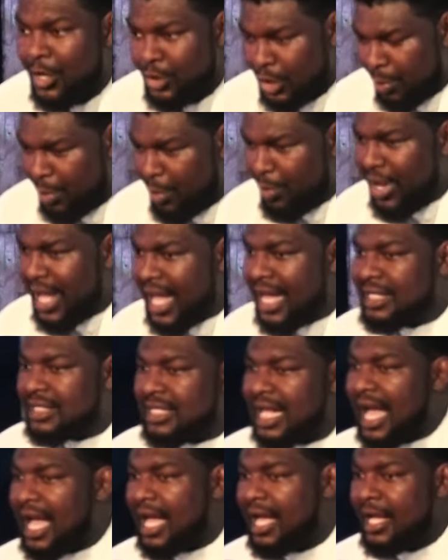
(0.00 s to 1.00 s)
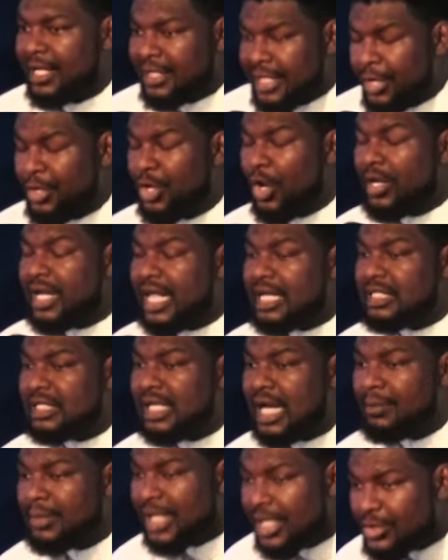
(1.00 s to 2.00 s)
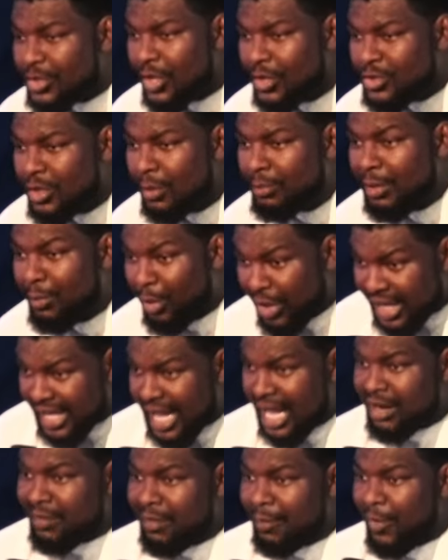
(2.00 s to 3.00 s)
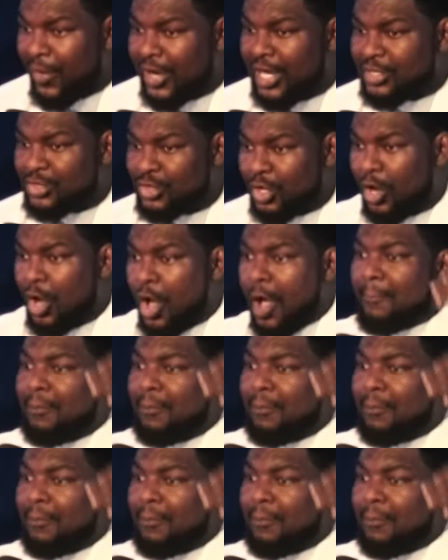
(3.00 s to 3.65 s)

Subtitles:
So people enter, they know they dreamed, they saw something, but they can't remember what they saw.